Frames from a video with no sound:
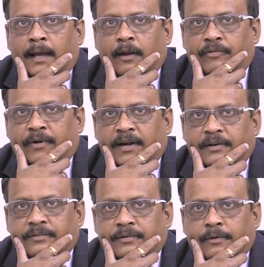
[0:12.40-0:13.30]
Hello
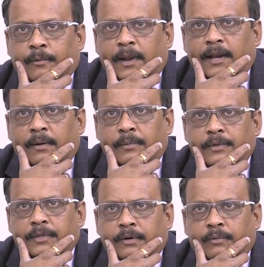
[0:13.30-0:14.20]
friends, welcome
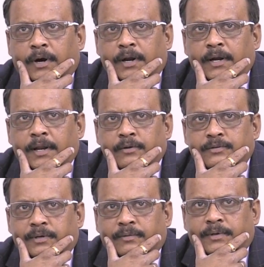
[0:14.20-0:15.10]
to the VARINDIA
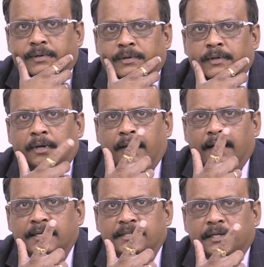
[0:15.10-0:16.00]
News Hour.
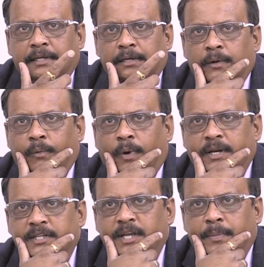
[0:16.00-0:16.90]
Let's see
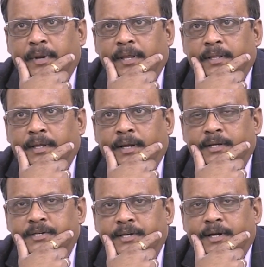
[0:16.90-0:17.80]
what is happening in the
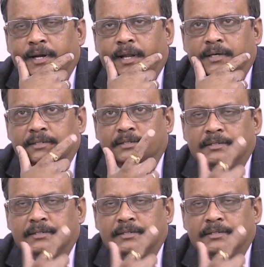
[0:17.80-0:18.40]
industry at large.